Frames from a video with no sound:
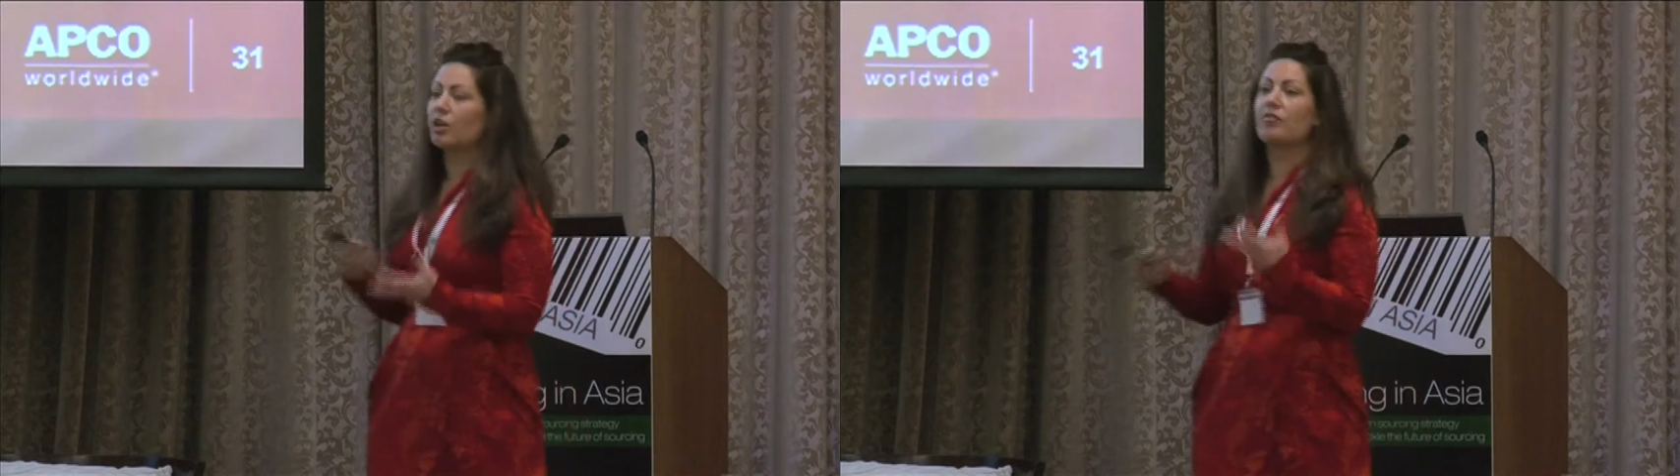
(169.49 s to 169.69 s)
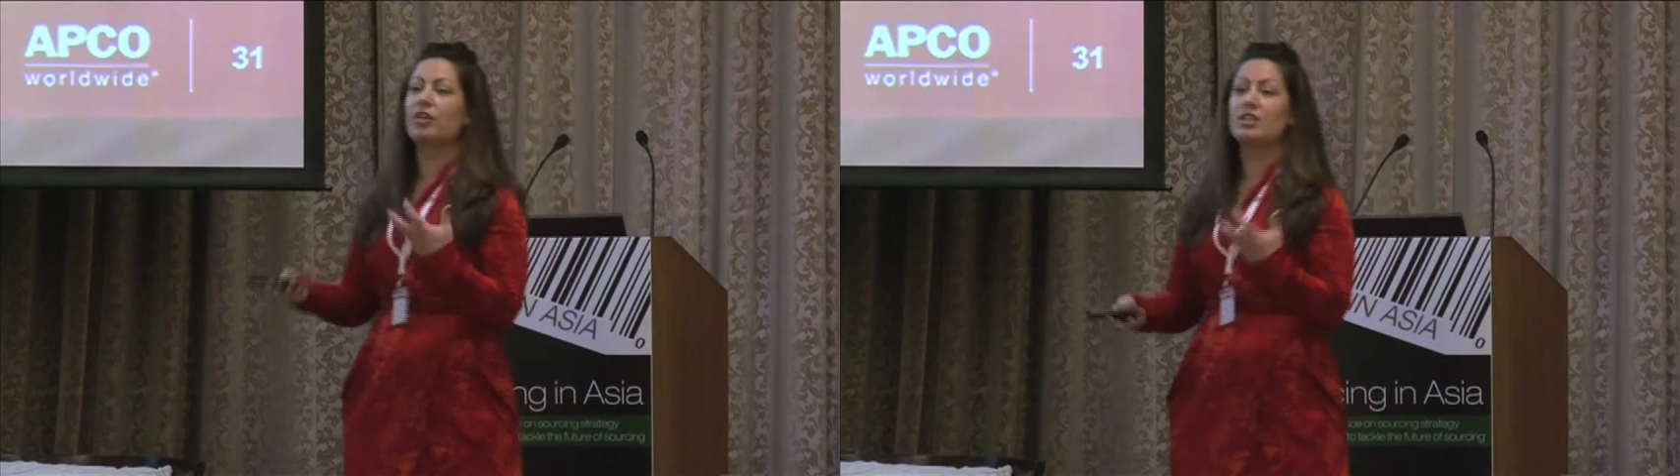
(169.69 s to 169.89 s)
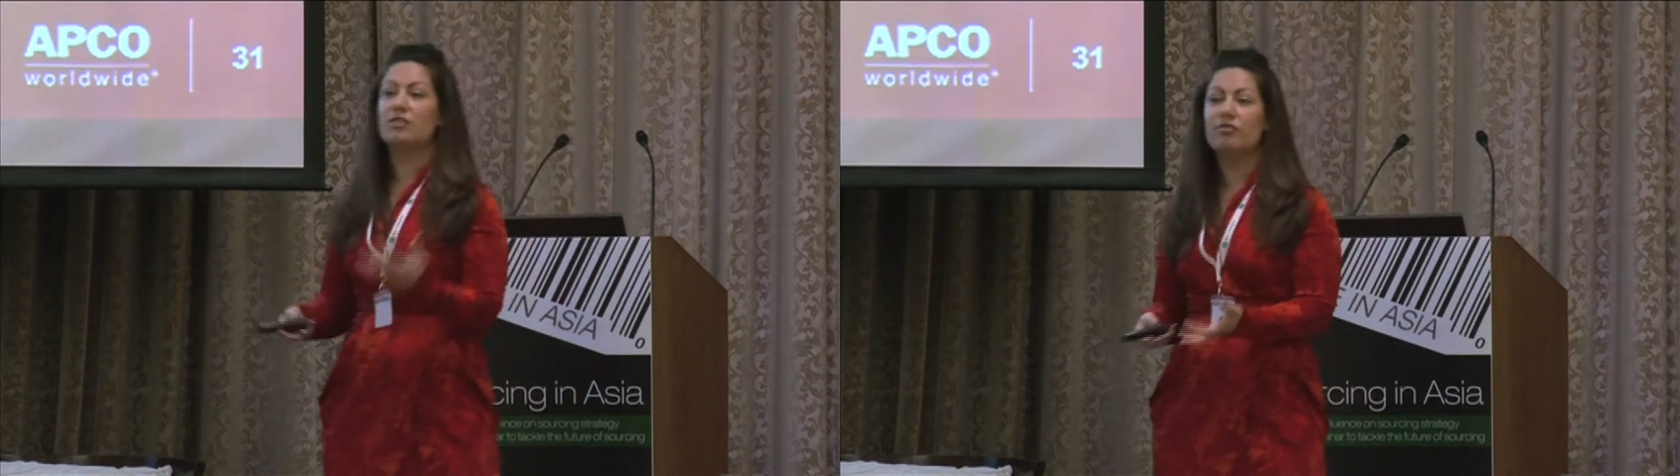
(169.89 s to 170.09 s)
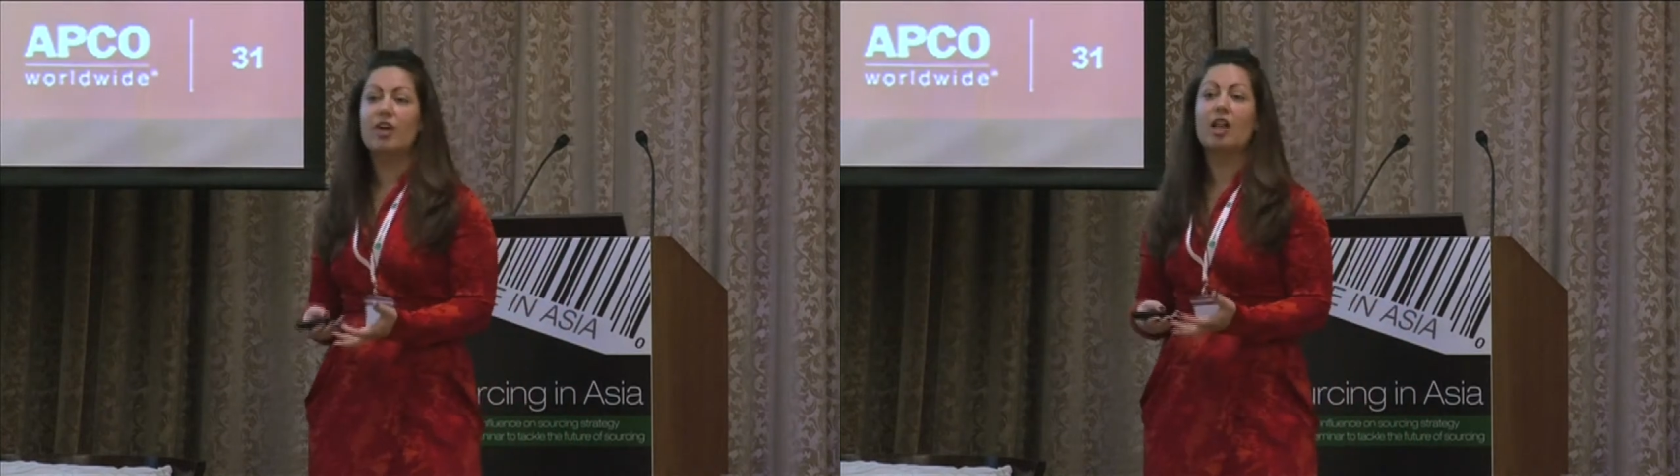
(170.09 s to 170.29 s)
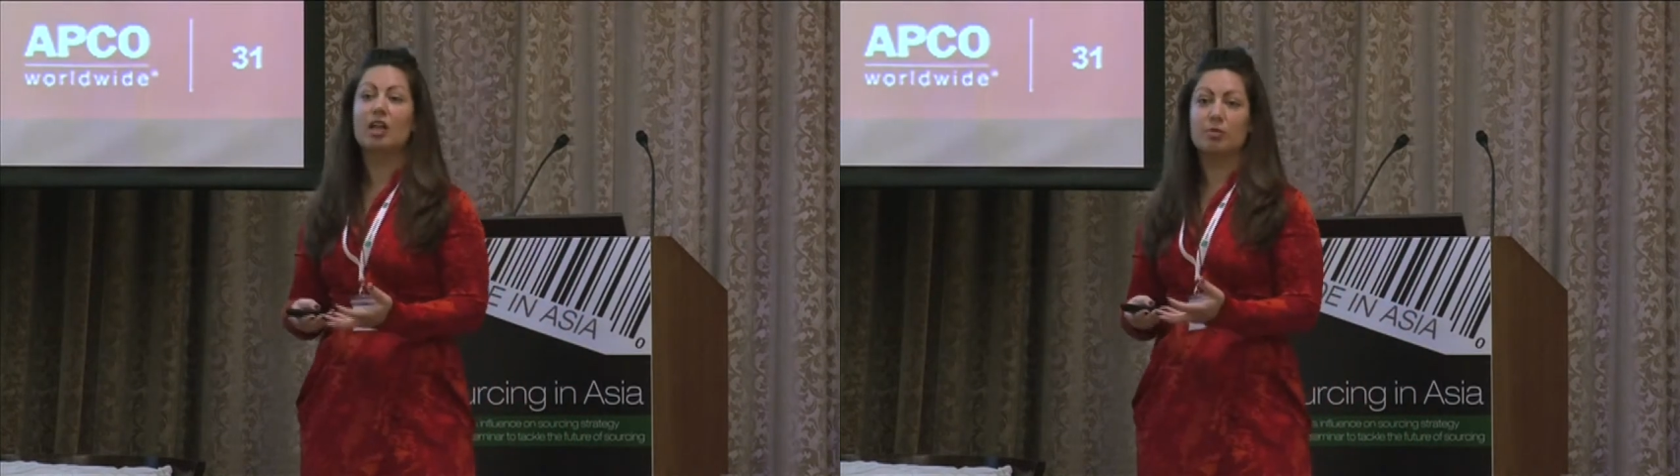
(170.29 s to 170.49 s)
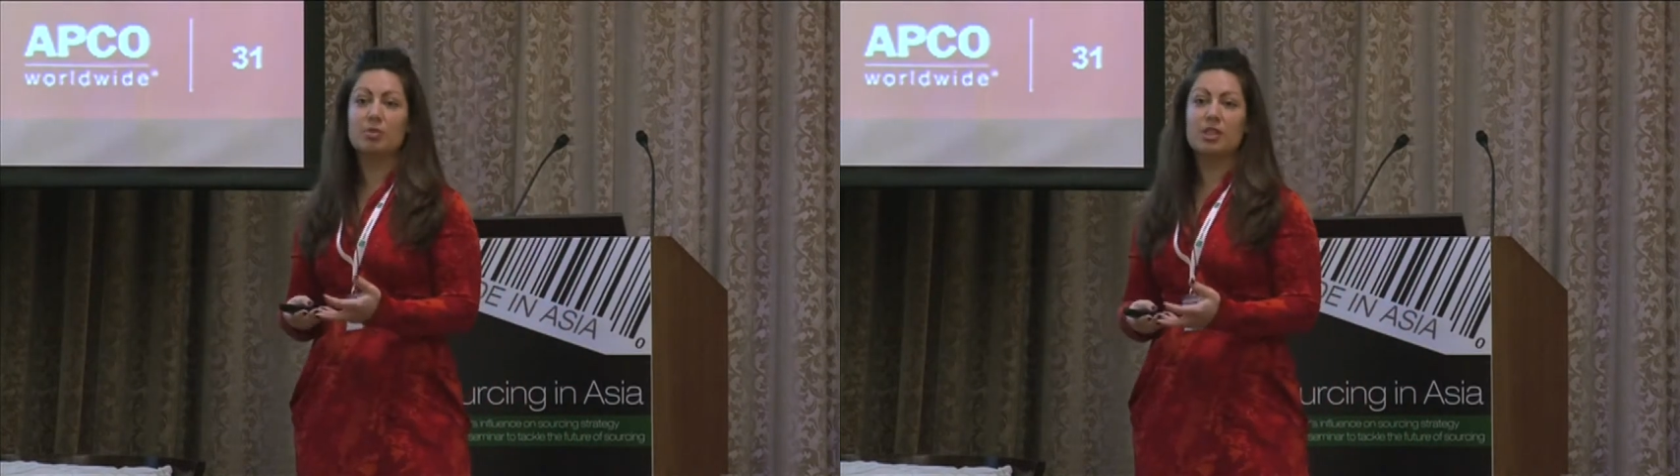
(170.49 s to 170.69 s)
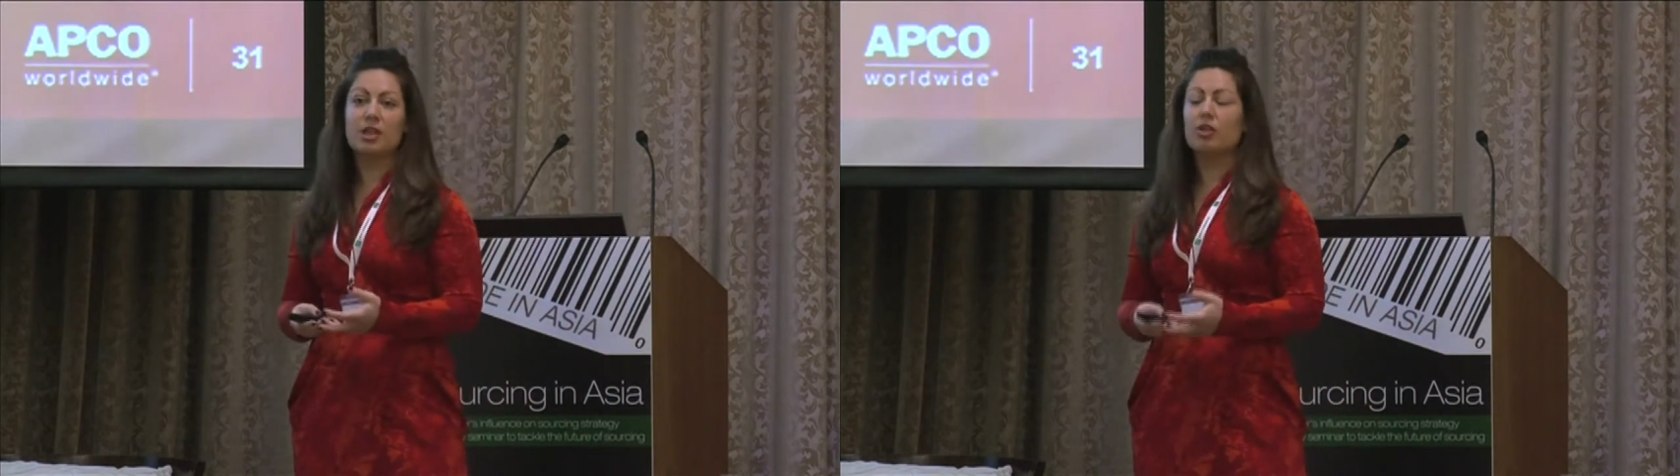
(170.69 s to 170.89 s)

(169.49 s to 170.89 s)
or have they developed